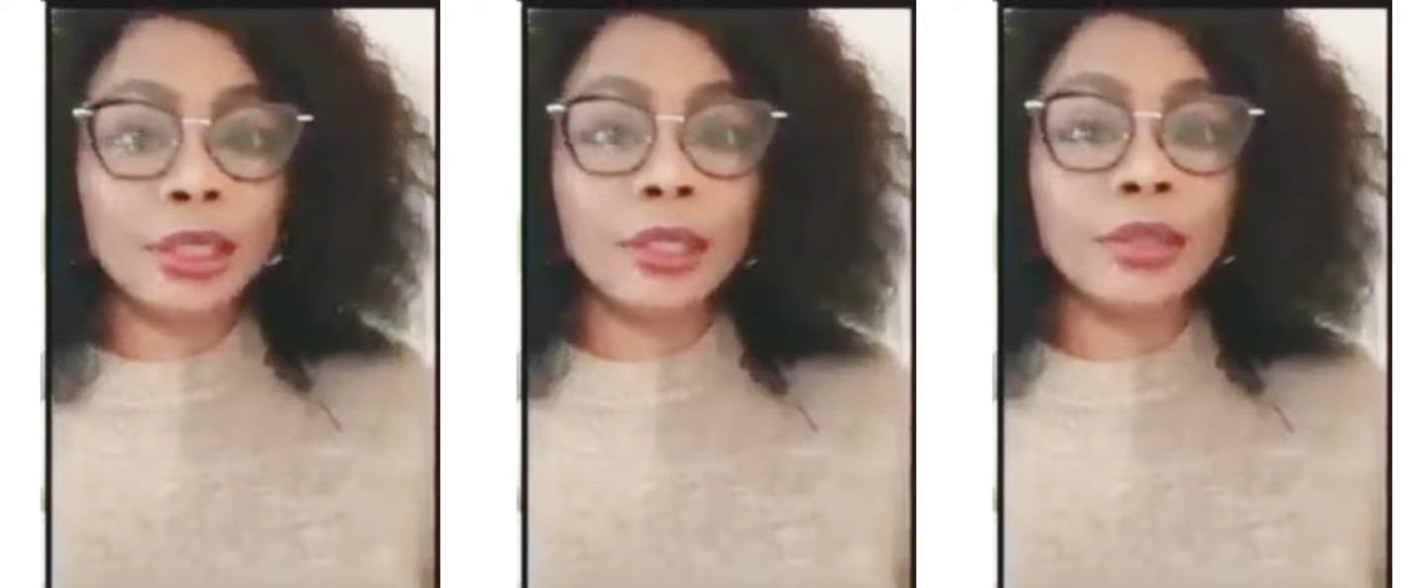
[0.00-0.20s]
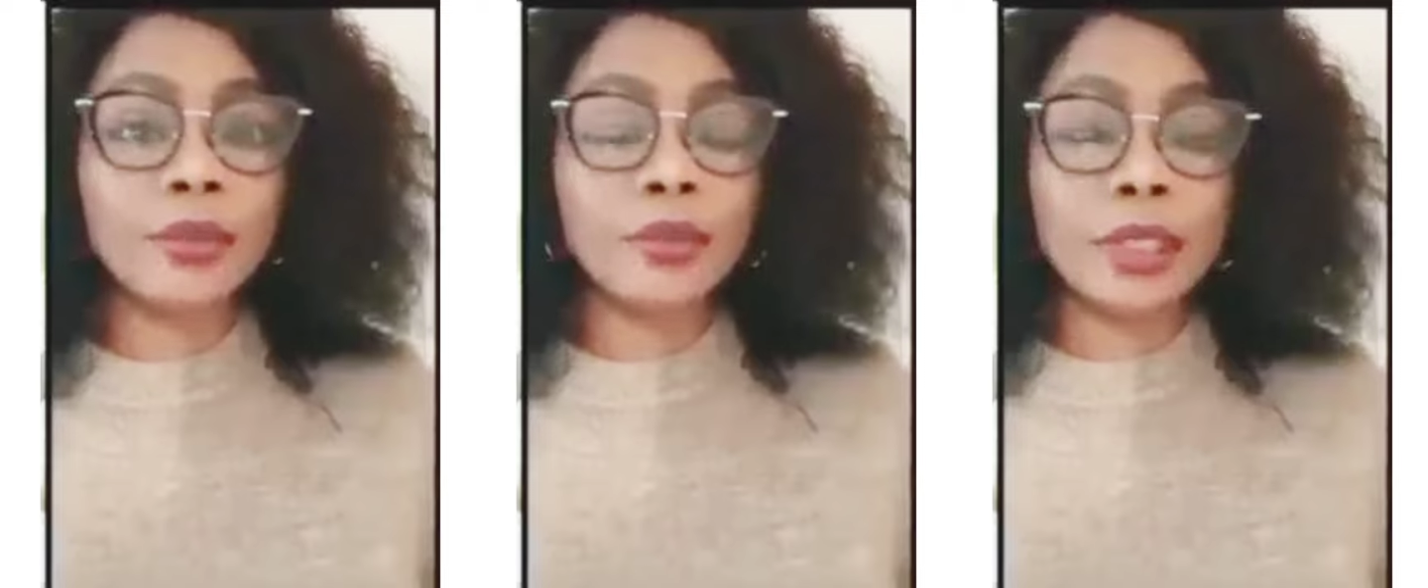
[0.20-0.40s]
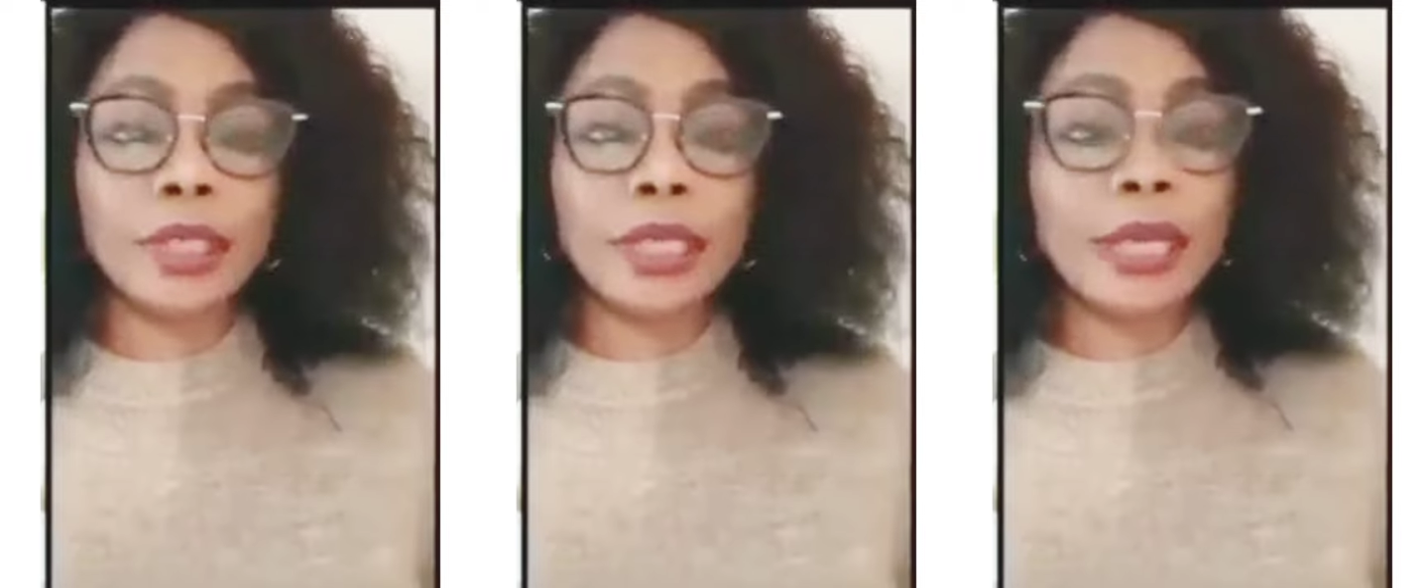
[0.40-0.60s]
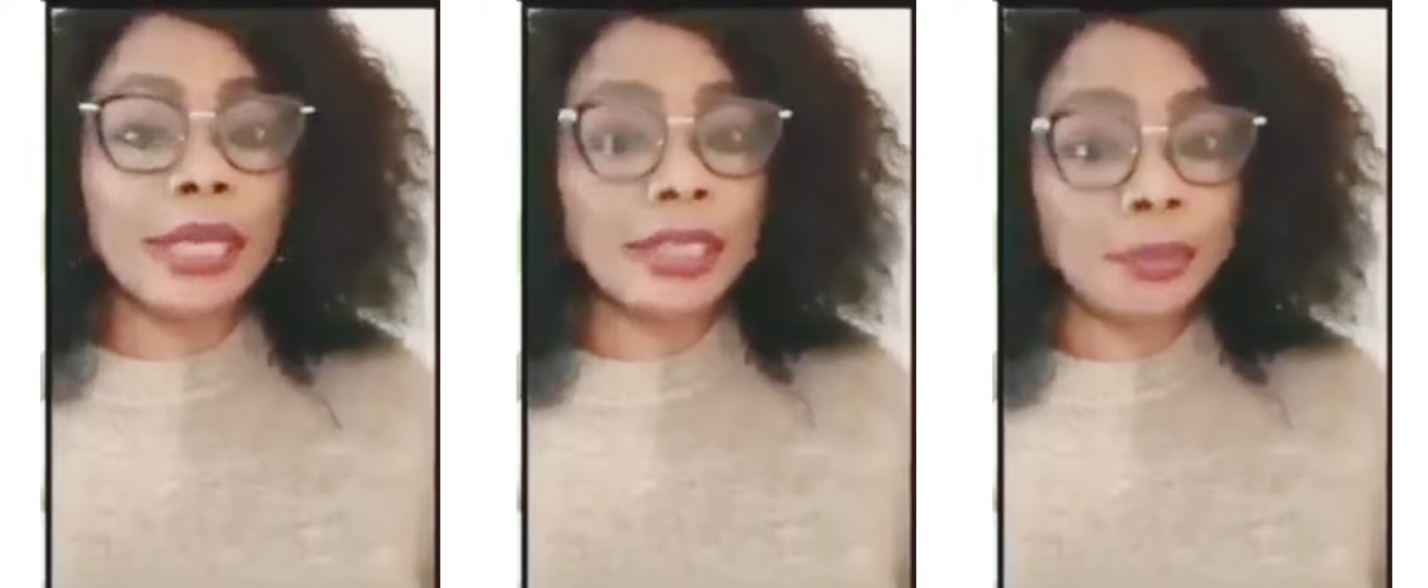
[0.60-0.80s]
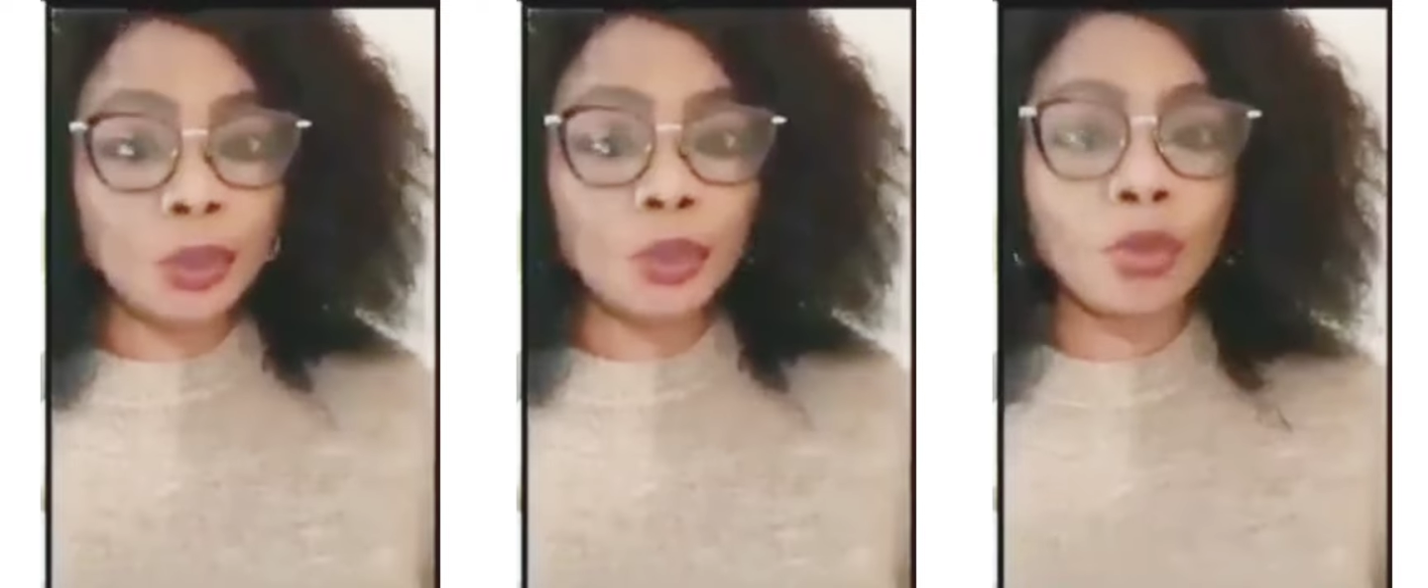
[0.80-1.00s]
didn't
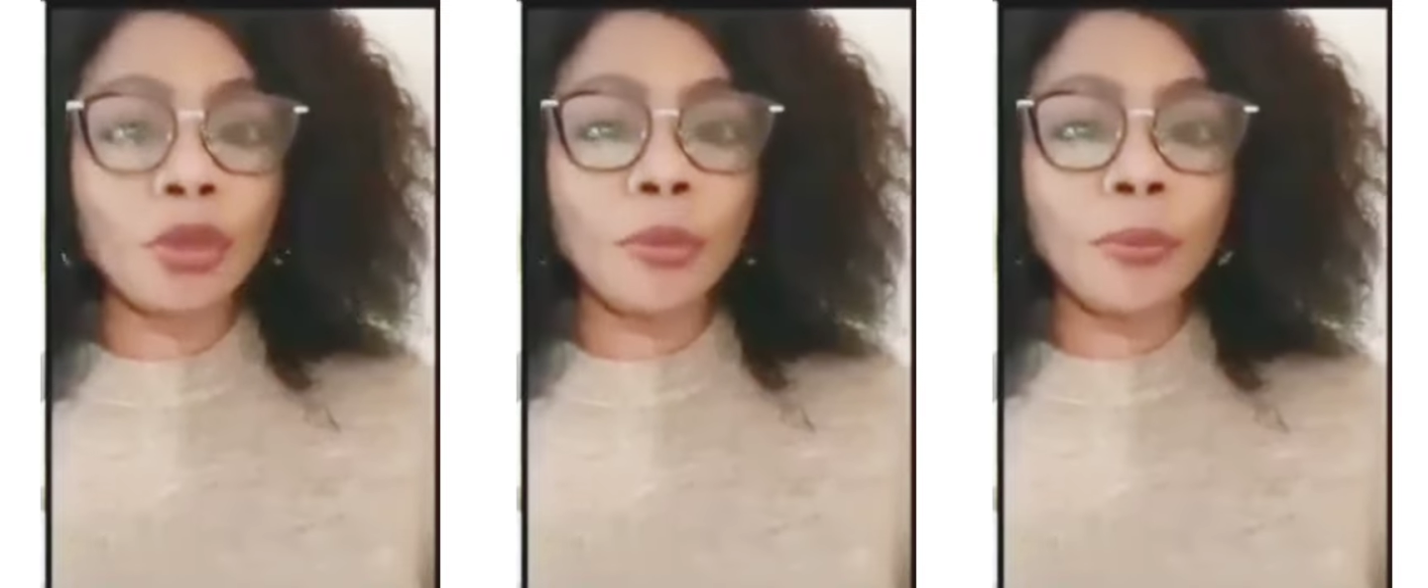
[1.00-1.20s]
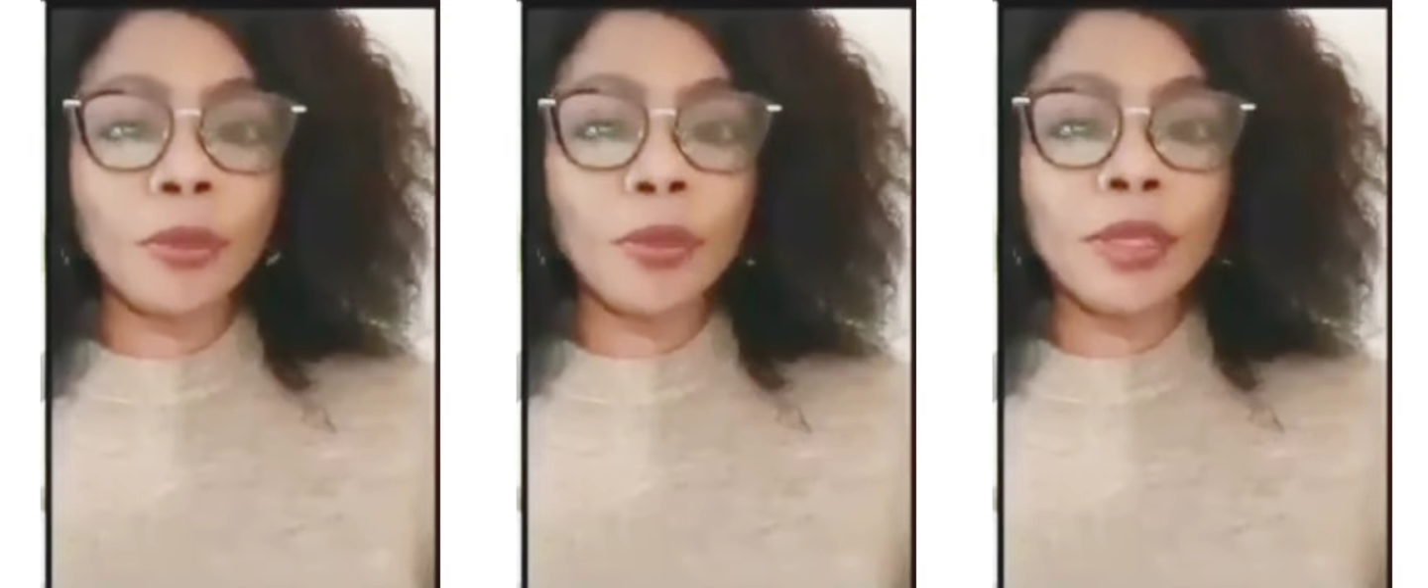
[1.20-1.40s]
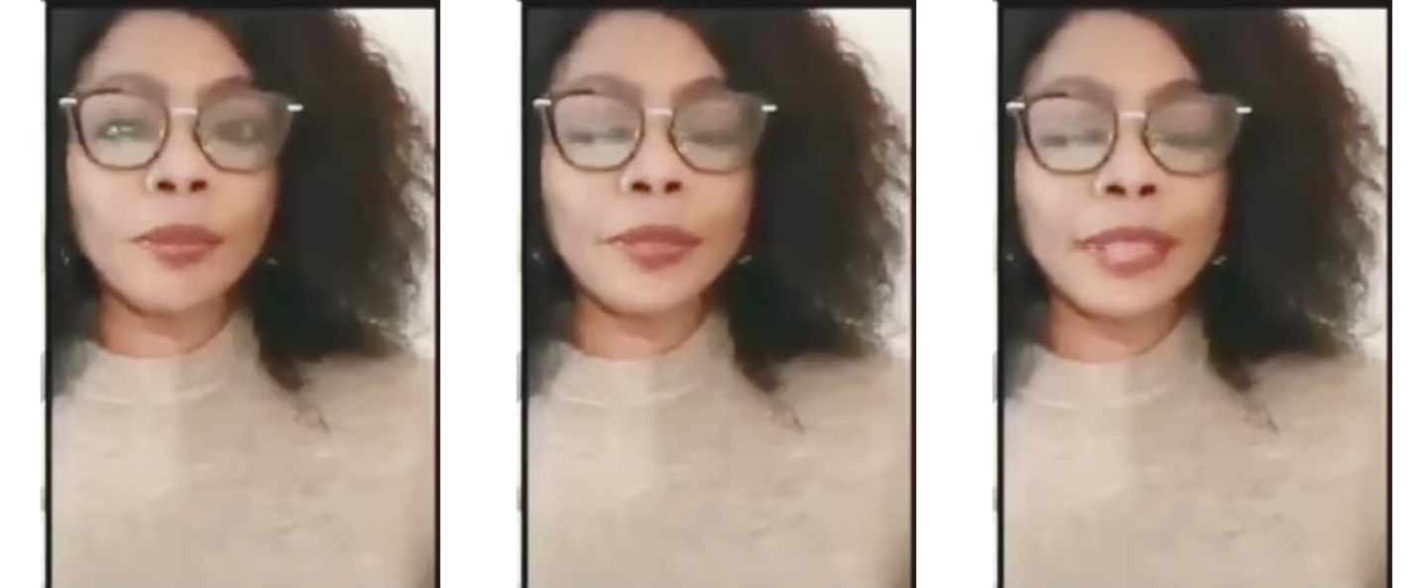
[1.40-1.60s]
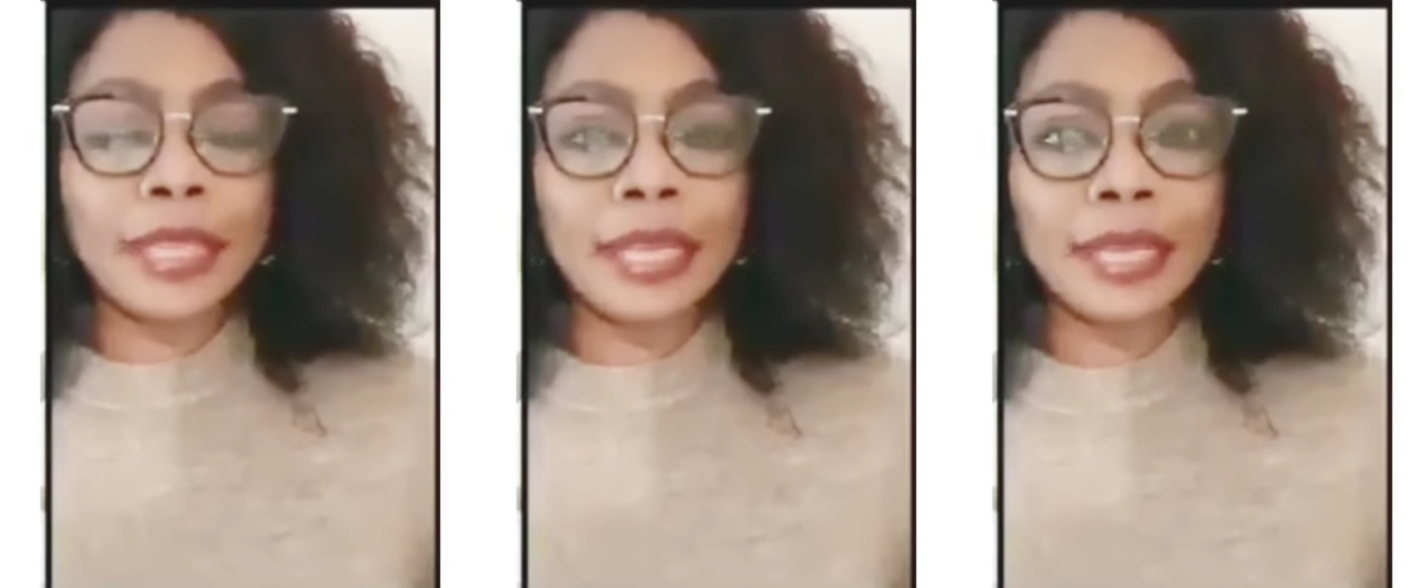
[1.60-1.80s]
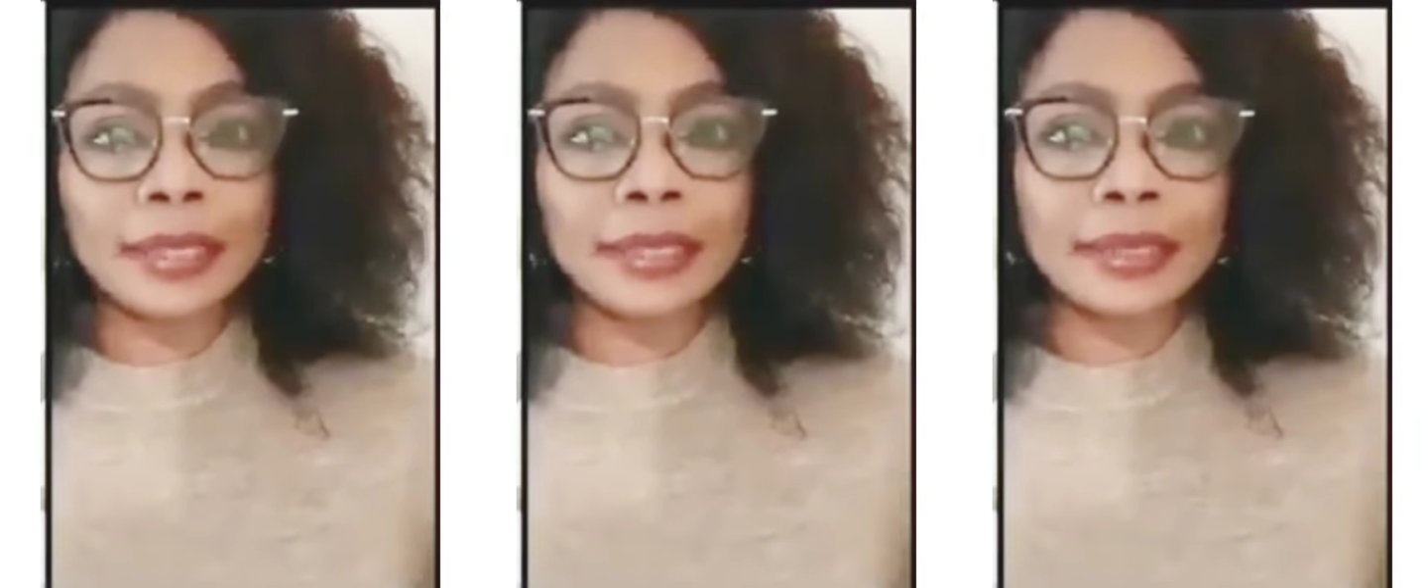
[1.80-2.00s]
ask me to come public with
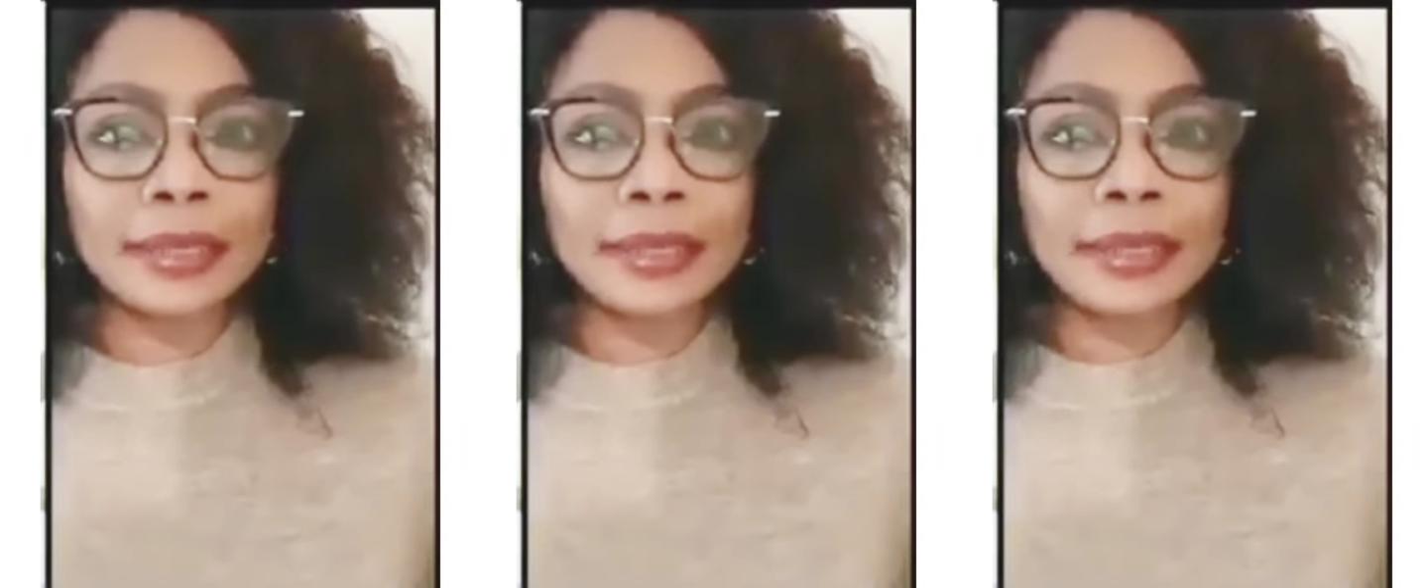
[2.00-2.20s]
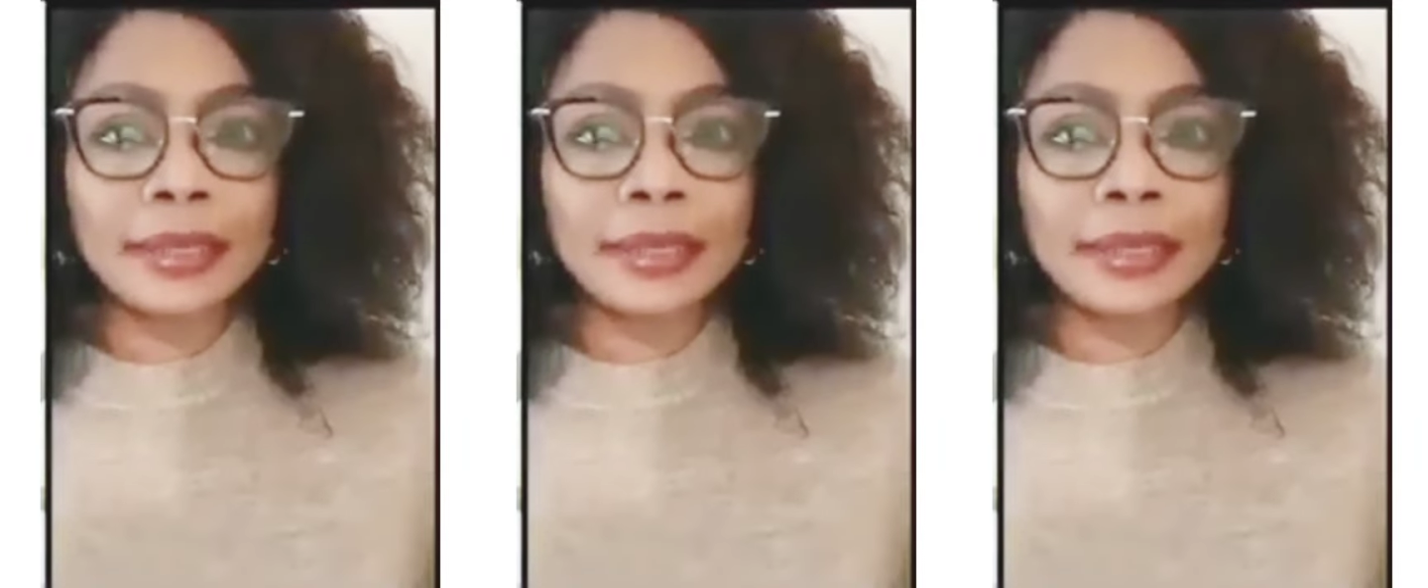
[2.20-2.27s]
that,